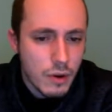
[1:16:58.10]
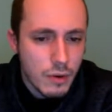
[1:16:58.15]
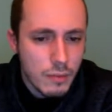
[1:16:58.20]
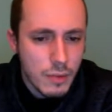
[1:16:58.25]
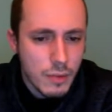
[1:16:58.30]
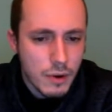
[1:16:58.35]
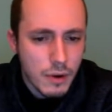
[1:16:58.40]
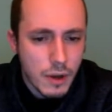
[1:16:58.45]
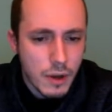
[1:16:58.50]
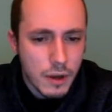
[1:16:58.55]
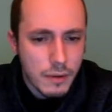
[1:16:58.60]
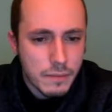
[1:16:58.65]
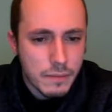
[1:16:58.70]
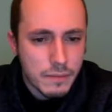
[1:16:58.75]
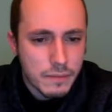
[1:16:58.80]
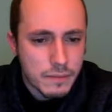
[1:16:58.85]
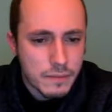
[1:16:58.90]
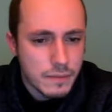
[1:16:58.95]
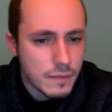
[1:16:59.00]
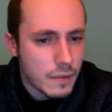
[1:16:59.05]
Okay,
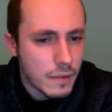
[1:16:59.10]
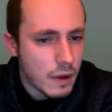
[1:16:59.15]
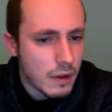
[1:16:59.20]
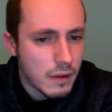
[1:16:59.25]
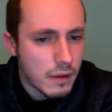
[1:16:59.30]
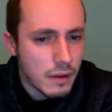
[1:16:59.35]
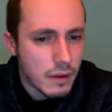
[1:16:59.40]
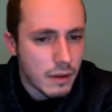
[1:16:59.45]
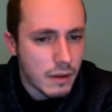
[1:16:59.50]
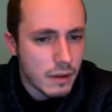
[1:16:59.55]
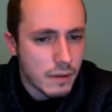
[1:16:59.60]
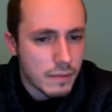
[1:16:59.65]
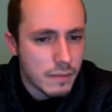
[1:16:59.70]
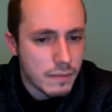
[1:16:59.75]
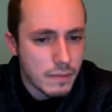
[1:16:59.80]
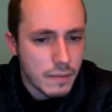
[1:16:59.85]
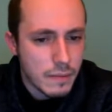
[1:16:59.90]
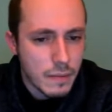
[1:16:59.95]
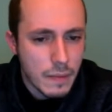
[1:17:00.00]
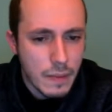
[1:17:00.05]
I think
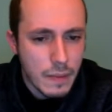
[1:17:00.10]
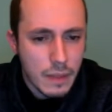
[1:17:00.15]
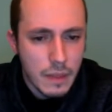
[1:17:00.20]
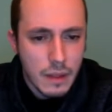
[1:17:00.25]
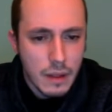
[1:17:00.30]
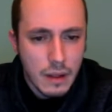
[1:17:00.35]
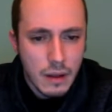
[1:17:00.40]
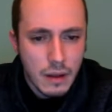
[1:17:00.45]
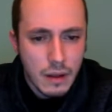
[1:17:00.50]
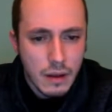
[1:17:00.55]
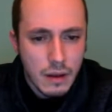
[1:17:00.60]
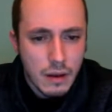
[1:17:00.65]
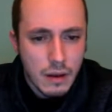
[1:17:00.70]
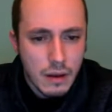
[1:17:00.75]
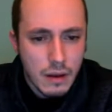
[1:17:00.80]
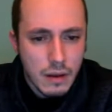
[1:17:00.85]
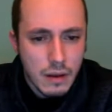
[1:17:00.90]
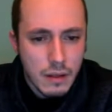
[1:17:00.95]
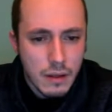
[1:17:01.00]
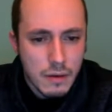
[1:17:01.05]

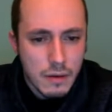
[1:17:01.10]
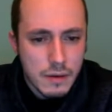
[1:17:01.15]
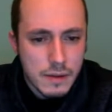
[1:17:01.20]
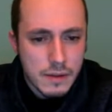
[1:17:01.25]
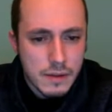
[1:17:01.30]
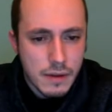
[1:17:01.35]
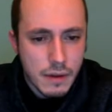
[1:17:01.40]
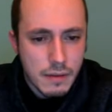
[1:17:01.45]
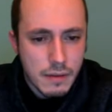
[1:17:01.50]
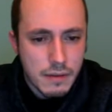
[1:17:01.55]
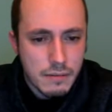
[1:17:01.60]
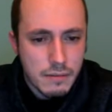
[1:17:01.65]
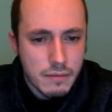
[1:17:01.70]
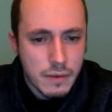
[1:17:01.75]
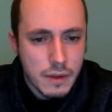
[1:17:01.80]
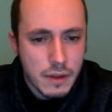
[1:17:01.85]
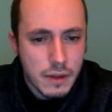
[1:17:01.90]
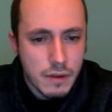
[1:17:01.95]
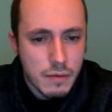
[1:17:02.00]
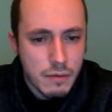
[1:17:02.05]
there is nothing
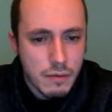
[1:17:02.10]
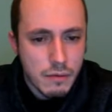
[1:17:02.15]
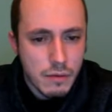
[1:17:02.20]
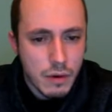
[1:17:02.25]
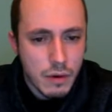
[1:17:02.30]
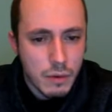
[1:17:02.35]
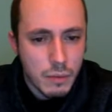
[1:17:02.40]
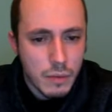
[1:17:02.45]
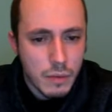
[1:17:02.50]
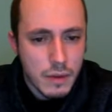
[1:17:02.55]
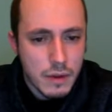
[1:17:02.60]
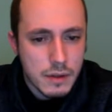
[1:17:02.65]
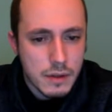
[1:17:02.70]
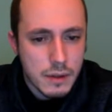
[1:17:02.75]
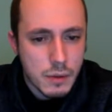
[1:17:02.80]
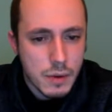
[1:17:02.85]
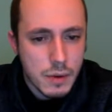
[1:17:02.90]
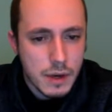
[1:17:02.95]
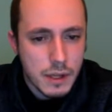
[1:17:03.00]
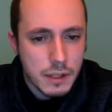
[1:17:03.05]
really wrong with this
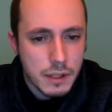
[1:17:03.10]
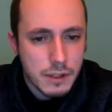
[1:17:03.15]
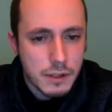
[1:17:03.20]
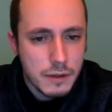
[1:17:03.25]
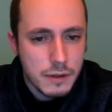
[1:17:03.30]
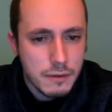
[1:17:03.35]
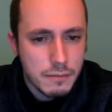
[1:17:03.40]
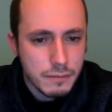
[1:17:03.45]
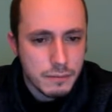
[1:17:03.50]
queen e2.